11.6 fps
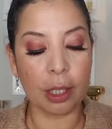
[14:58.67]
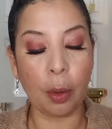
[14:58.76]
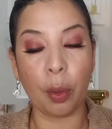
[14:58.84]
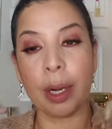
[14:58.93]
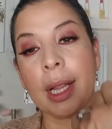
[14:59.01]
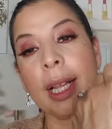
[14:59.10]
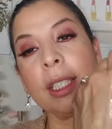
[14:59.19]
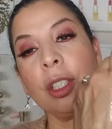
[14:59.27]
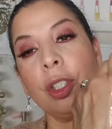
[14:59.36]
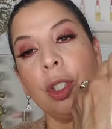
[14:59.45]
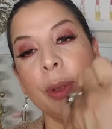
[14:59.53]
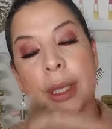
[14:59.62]
And what I like to
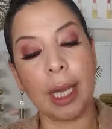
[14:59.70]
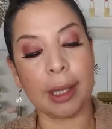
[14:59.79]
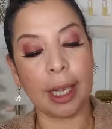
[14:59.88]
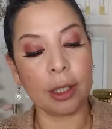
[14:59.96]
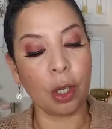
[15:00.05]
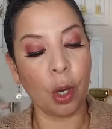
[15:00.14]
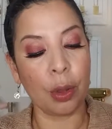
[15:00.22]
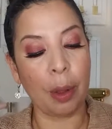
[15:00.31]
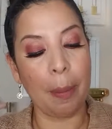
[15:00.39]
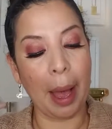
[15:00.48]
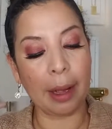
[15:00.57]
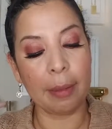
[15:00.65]
do is I like to go in the
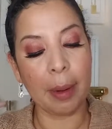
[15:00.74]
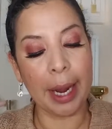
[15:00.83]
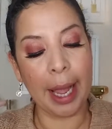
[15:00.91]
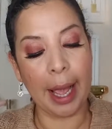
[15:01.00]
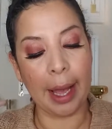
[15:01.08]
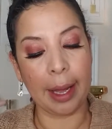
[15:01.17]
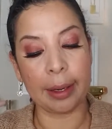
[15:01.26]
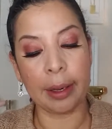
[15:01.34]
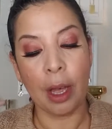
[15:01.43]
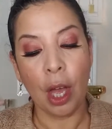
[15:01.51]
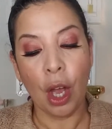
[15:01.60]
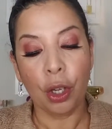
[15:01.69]
back of my hand.
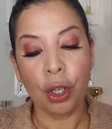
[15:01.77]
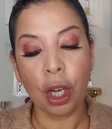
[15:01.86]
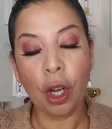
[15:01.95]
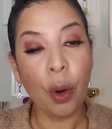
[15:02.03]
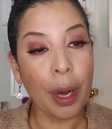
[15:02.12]
You could go